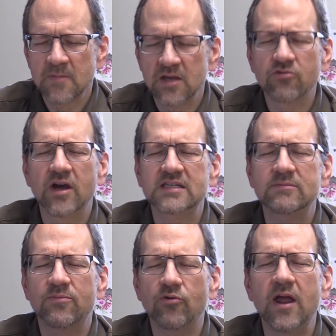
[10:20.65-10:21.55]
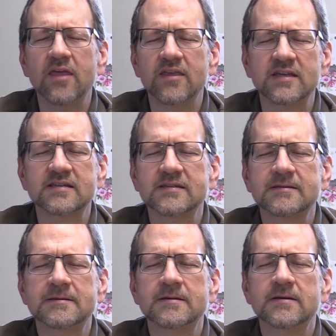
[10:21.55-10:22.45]
In Christ's name we pray this,
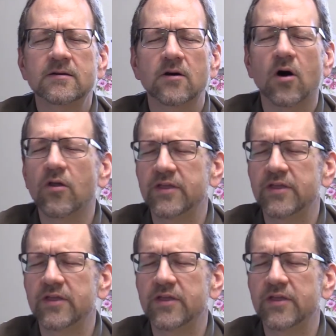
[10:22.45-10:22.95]
all